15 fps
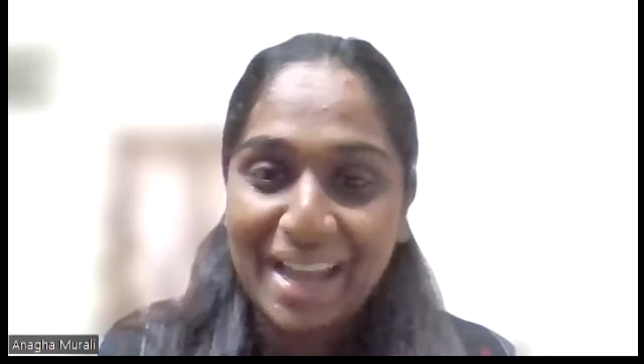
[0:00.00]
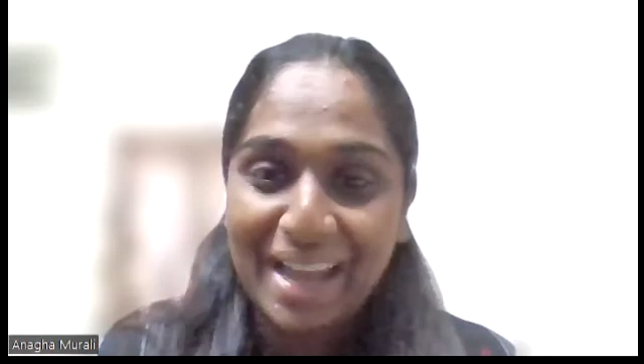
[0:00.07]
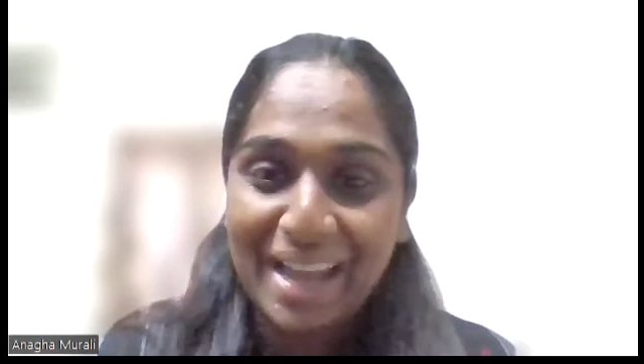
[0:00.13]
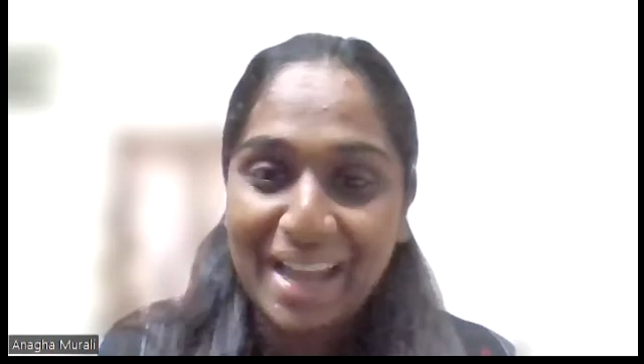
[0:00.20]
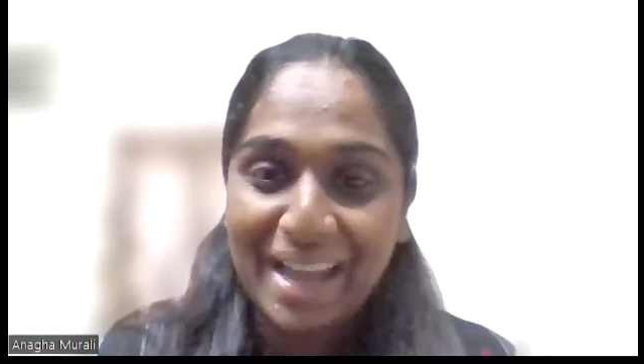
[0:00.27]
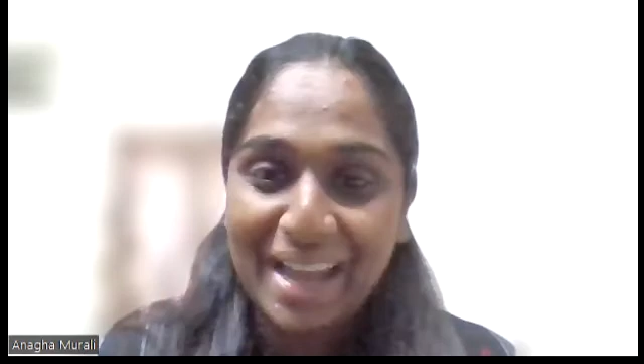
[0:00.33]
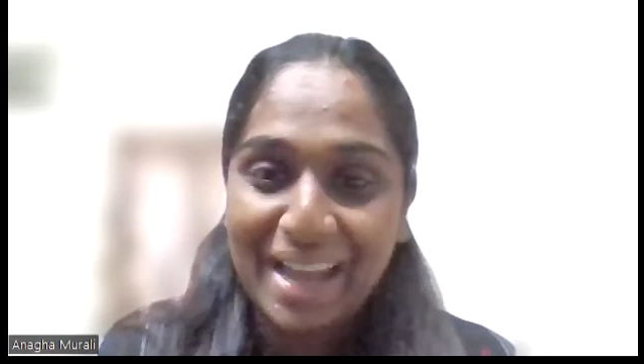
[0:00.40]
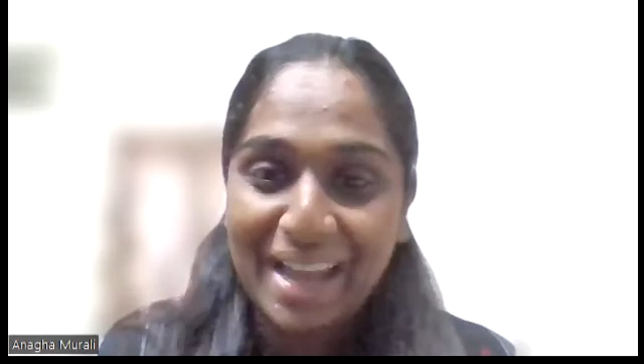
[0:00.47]

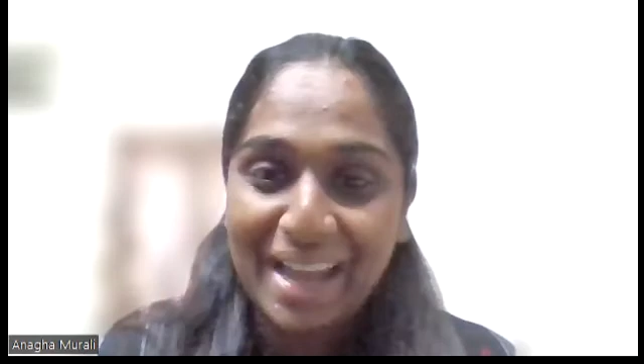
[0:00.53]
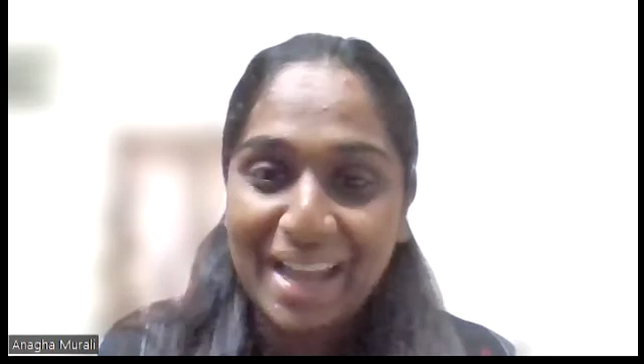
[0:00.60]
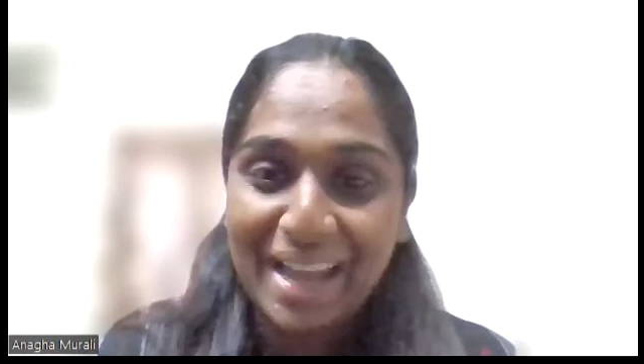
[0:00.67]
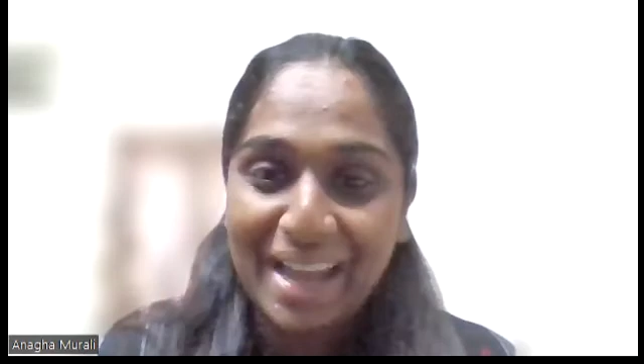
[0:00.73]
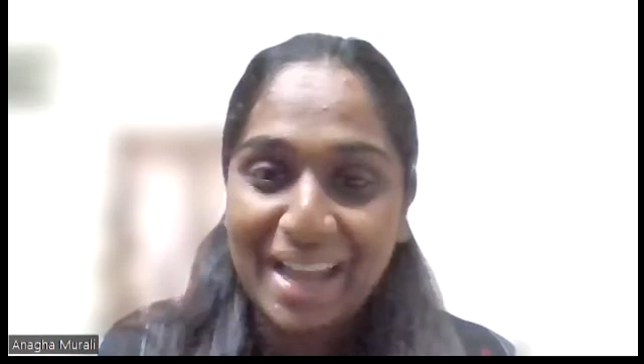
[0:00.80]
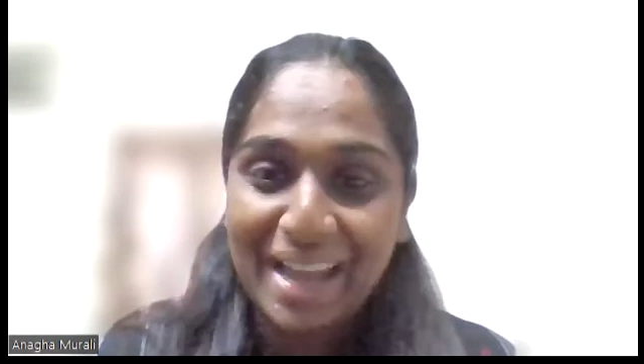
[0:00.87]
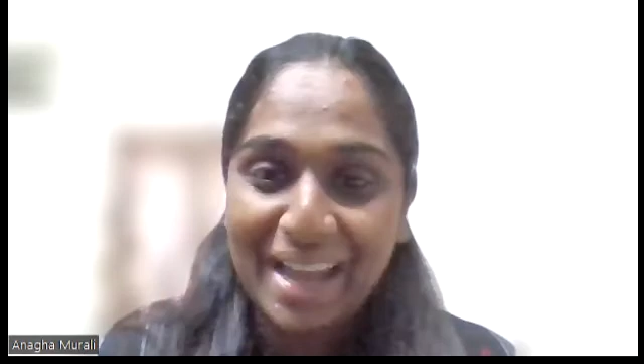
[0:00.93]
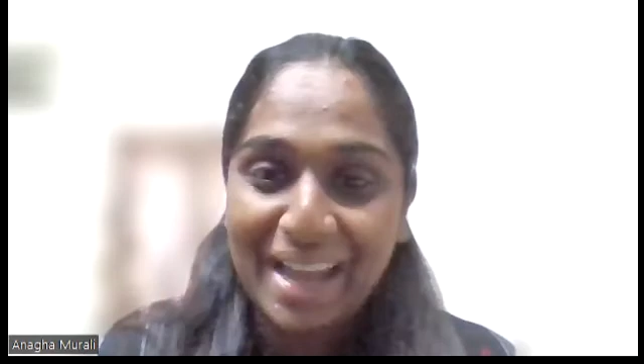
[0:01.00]
went and wrote the
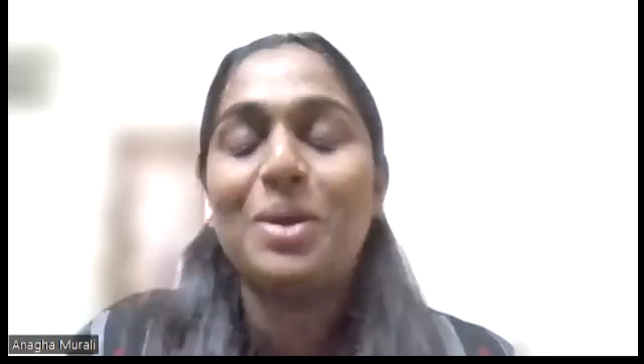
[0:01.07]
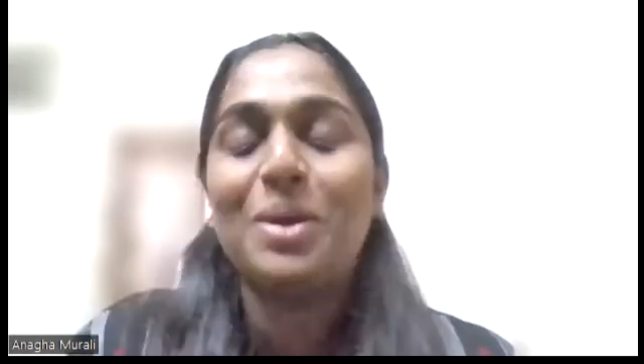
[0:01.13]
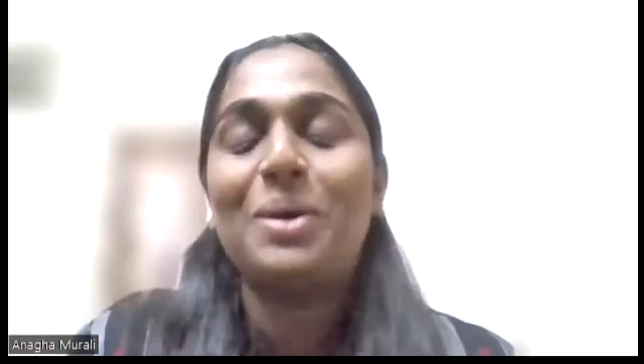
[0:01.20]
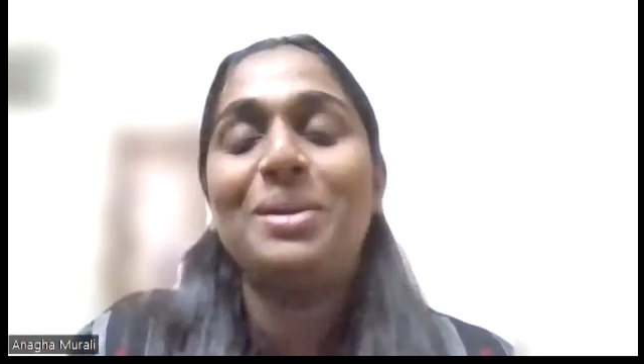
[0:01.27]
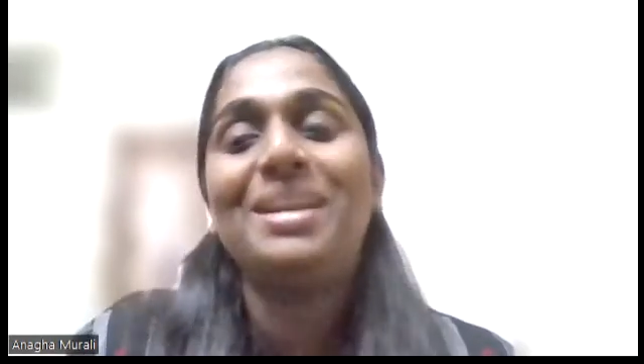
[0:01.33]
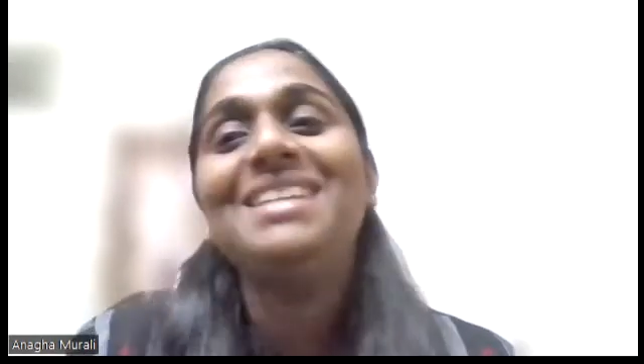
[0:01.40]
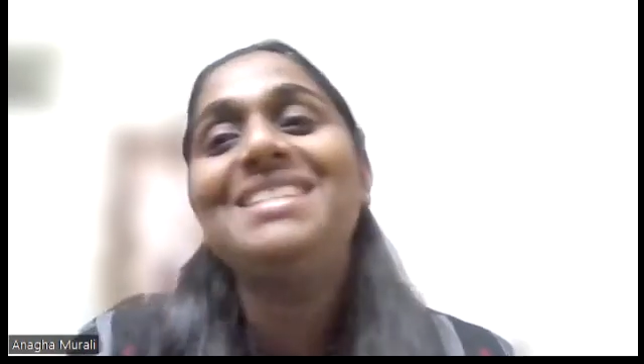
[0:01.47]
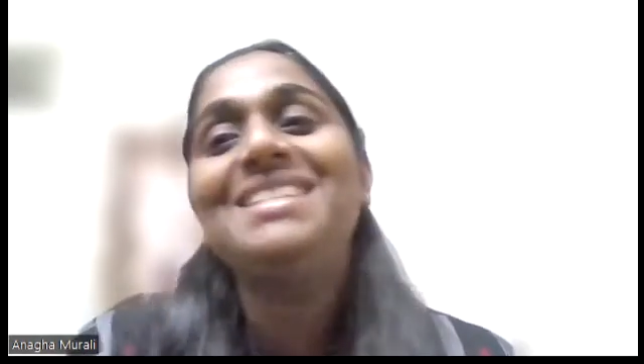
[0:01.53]
exam to be
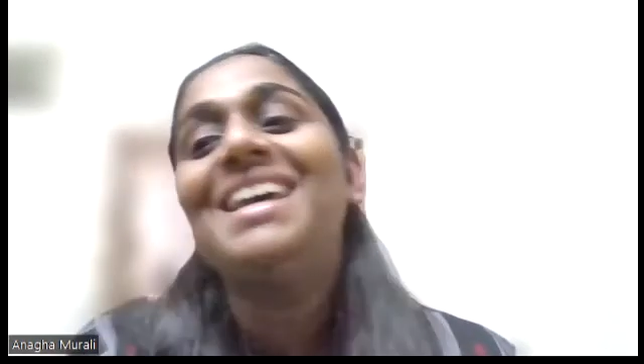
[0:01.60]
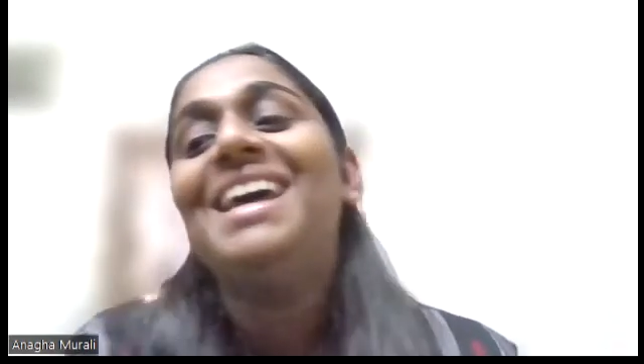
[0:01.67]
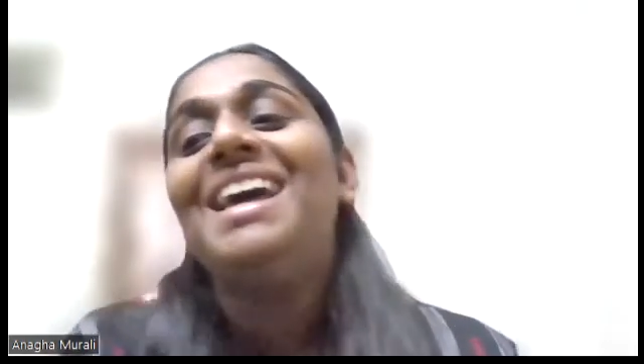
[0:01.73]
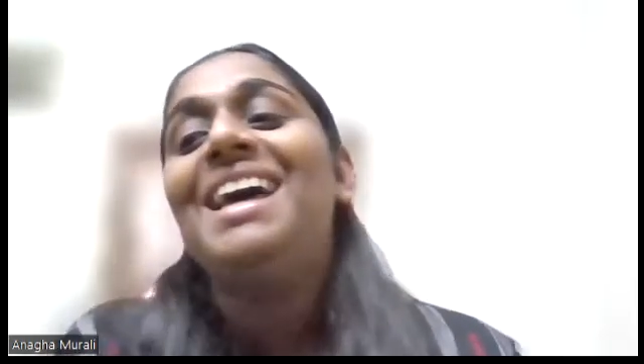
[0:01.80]
honest